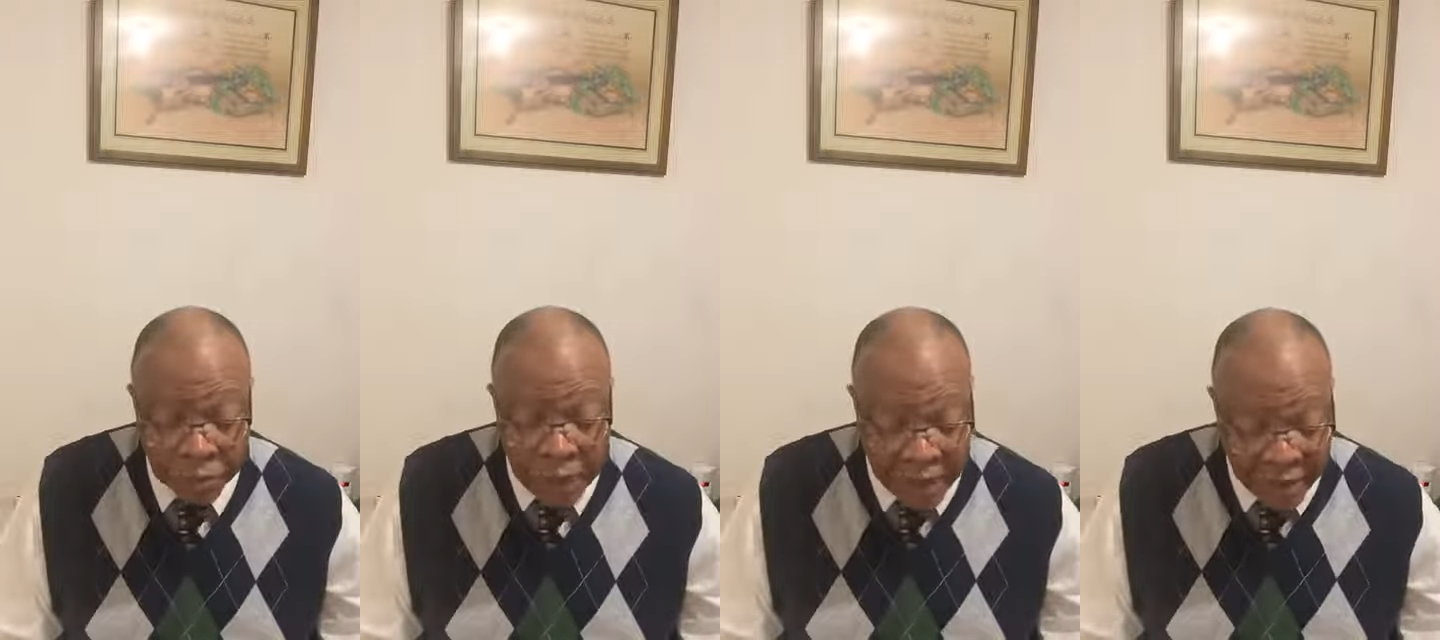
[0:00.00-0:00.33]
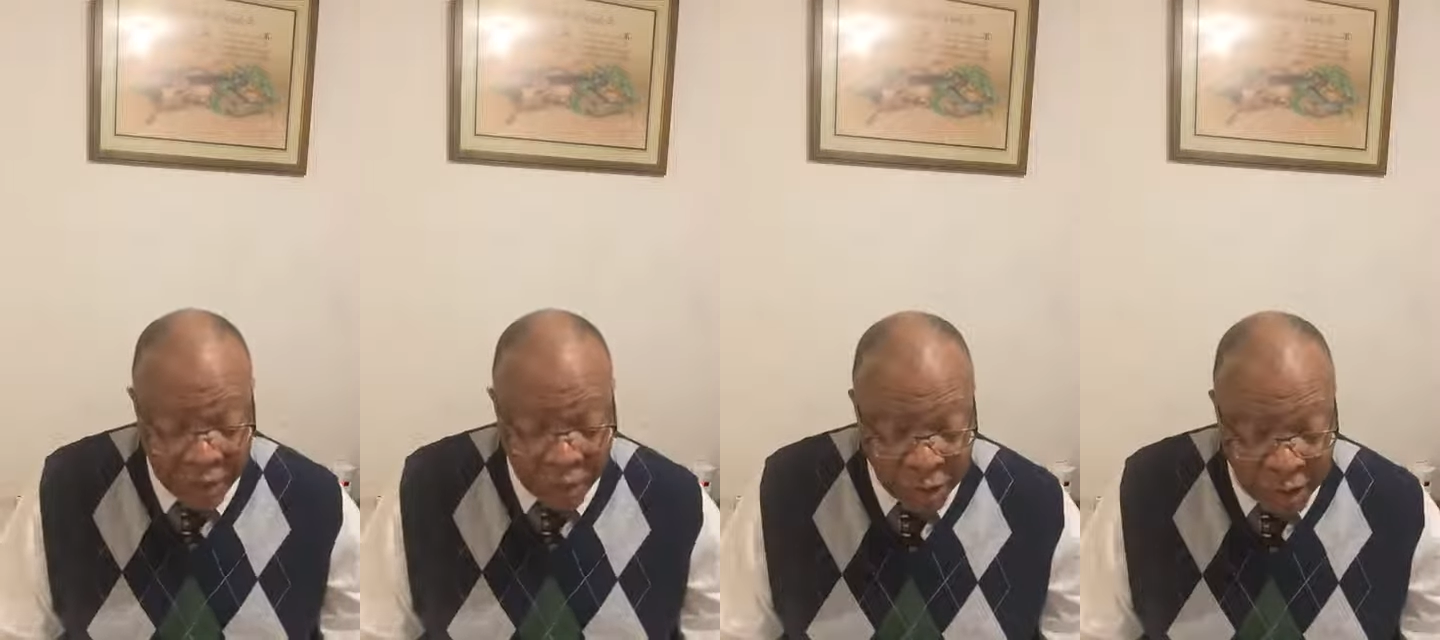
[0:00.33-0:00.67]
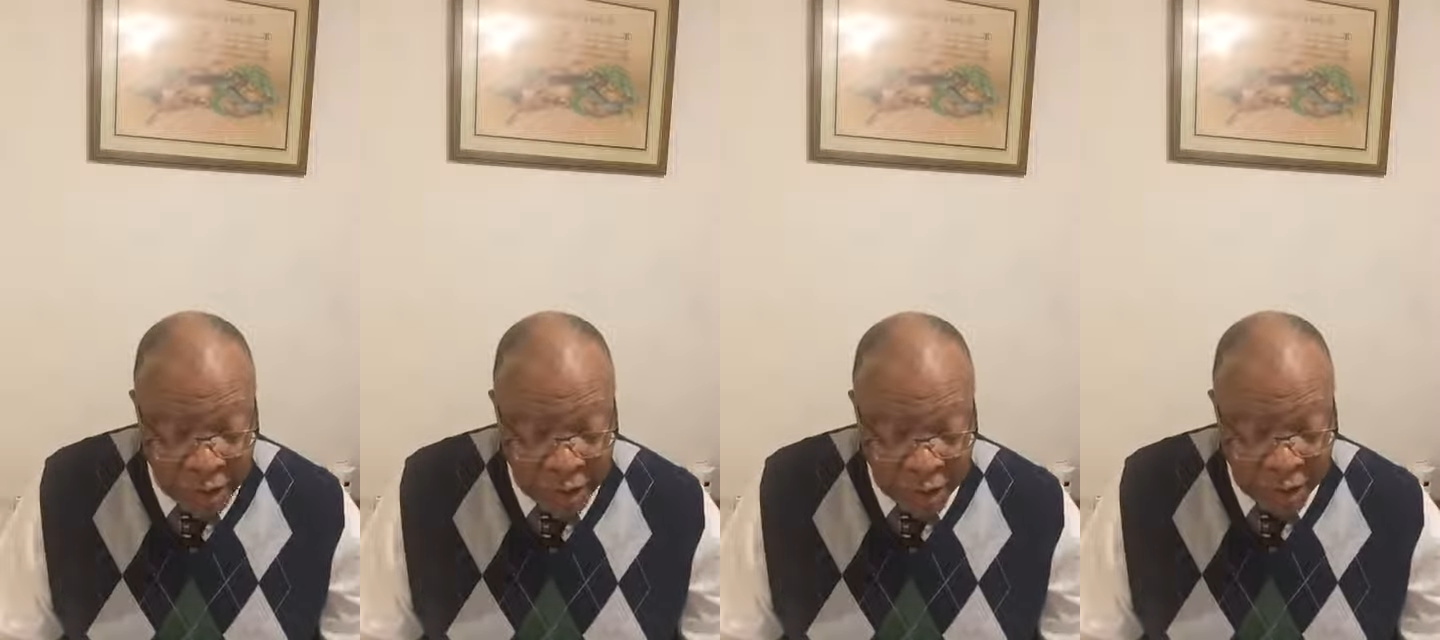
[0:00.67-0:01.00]
and if you will
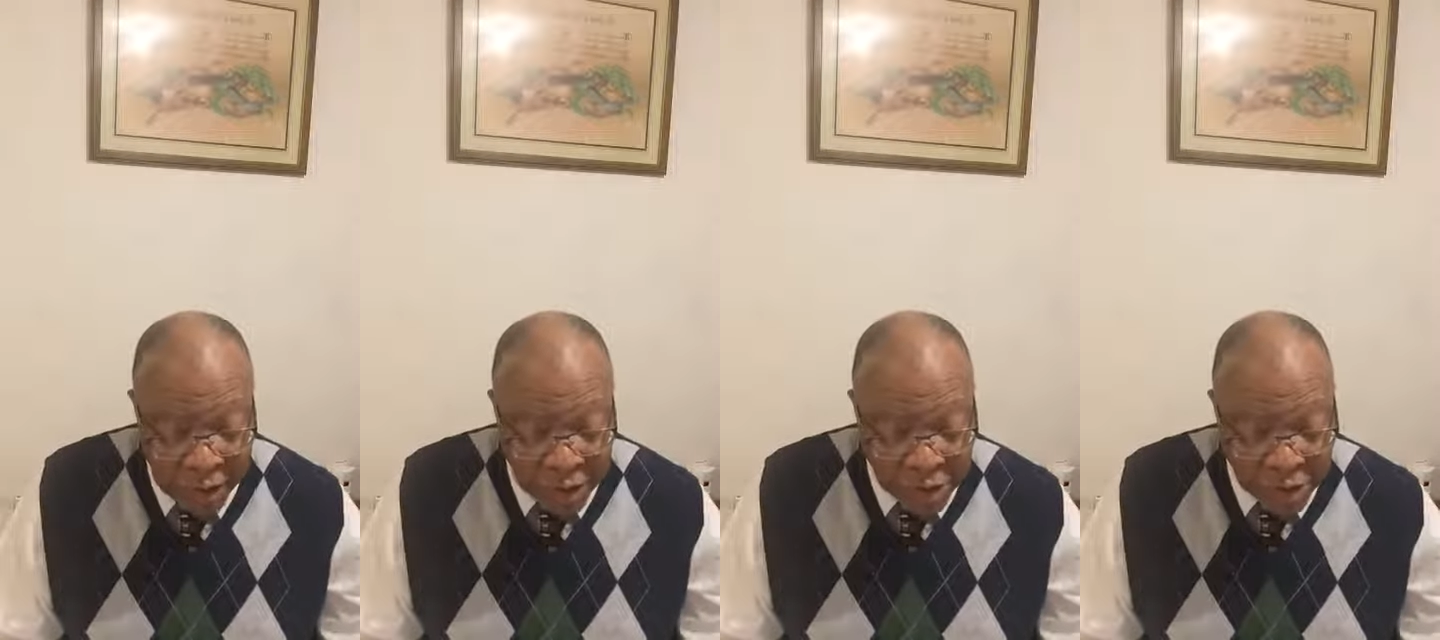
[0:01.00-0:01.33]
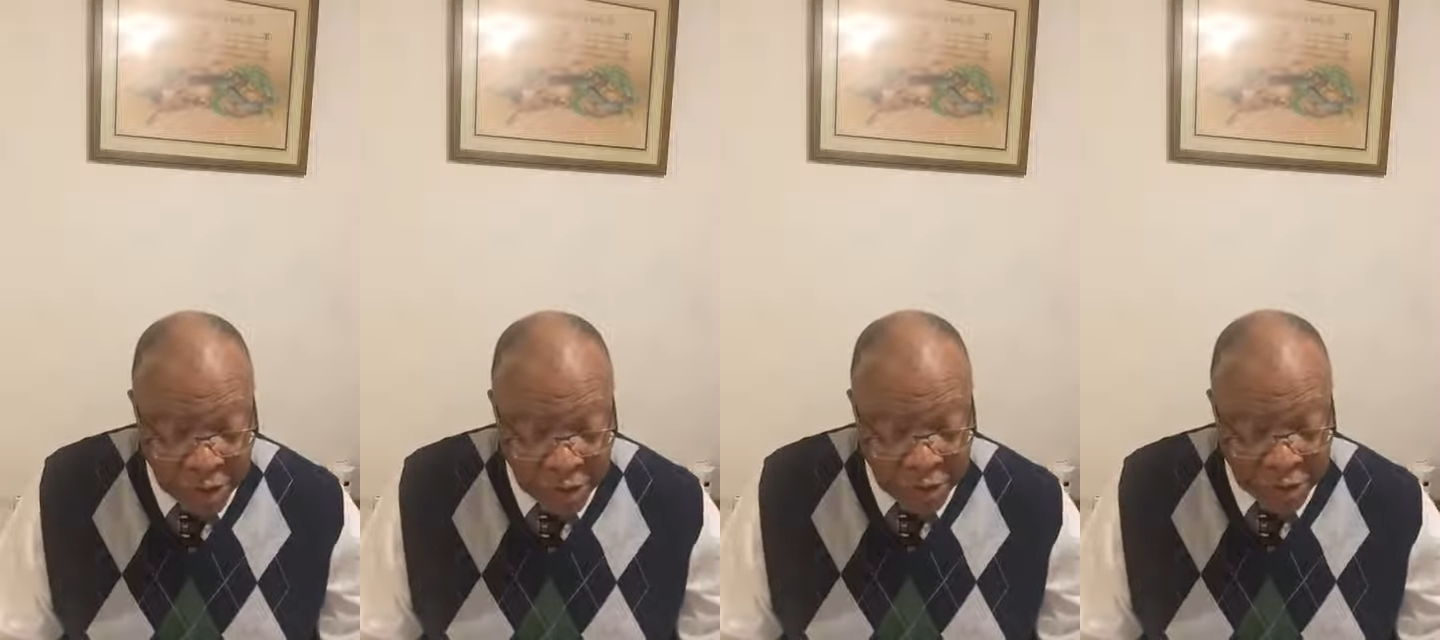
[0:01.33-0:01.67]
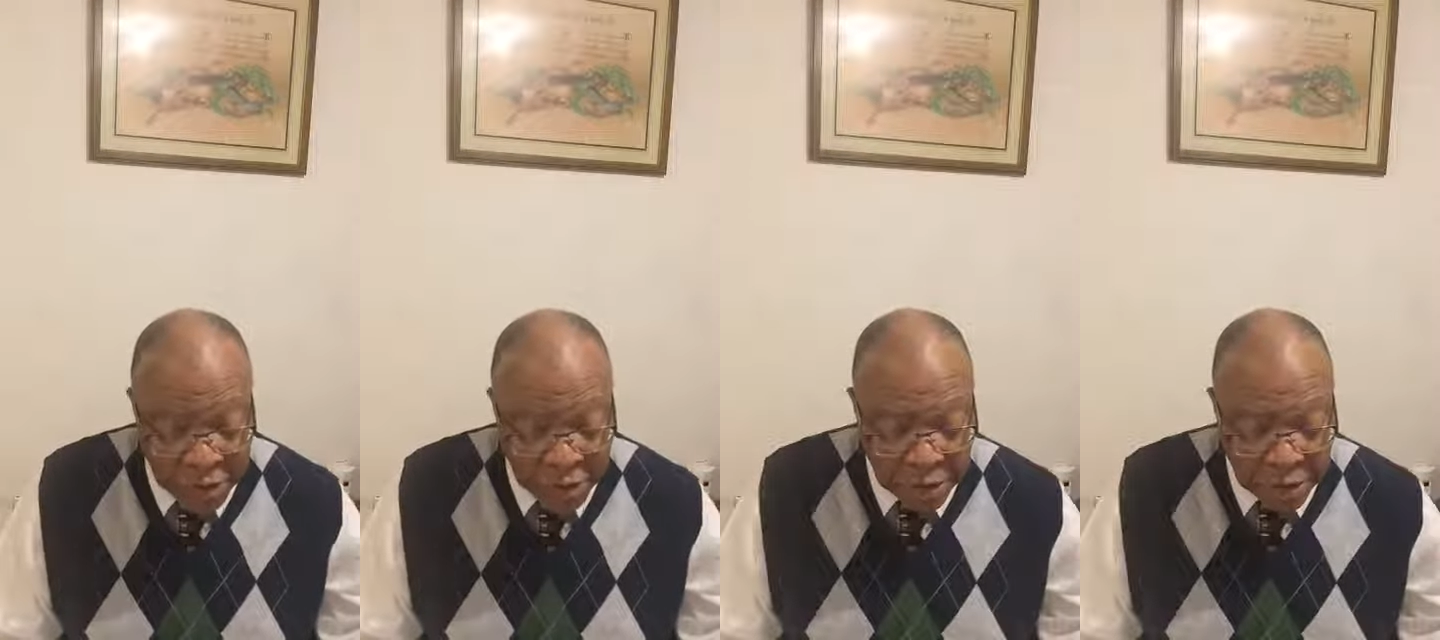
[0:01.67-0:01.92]
not lay it to heart,